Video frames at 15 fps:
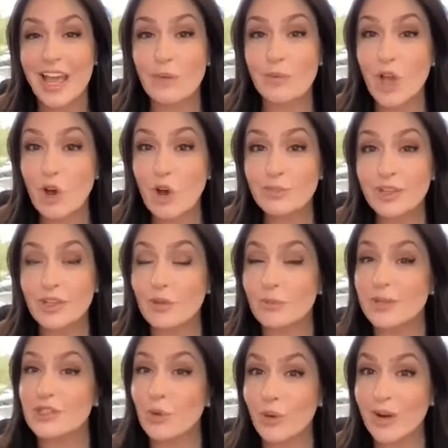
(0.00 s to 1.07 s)
and we hope that you'll
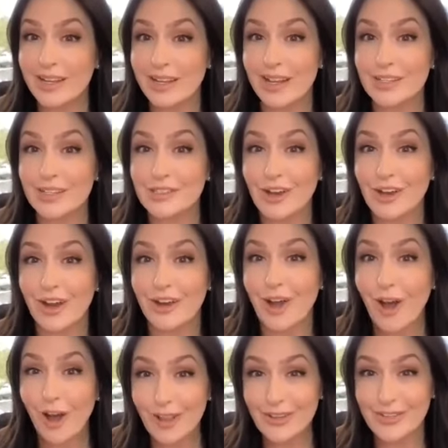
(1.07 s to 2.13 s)
be joining us
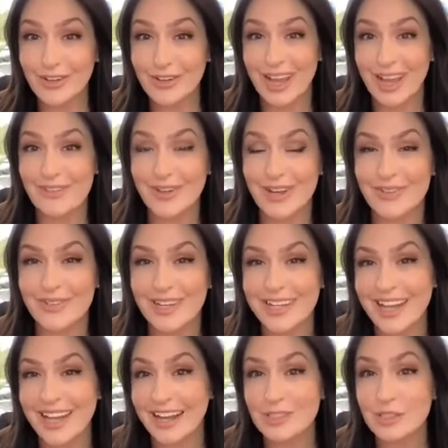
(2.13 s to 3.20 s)
on all of our LifeWave
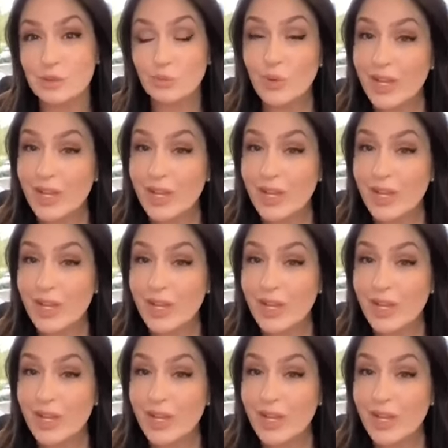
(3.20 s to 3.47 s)
Connects.